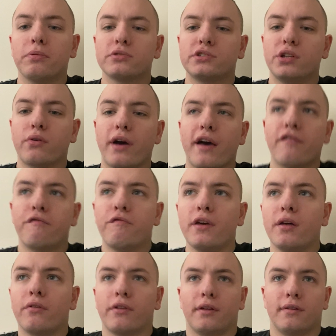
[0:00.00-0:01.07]
still have
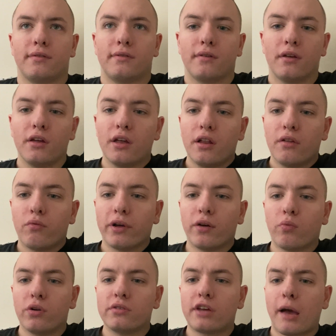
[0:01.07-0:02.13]
feelings. Like,
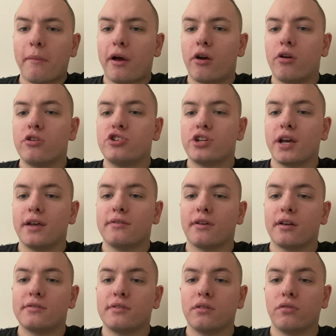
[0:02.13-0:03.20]
one time I heard Chase
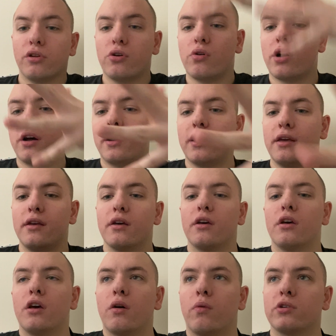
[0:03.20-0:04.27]
Hudson, Lil Huddy,
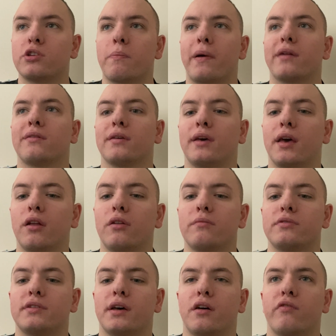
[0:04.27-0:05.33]
was about to kill
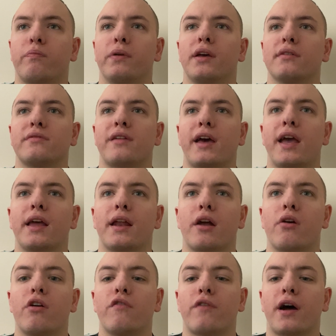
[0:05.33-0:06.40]
himself because of the hate, and I
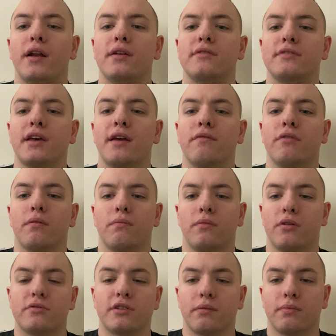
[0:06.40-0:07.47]
heard Ivani saved him
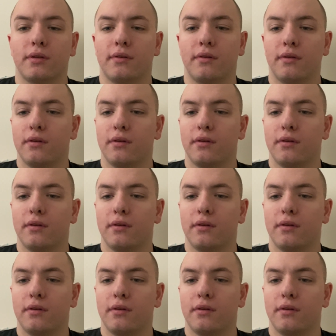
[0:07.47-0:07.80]
or something.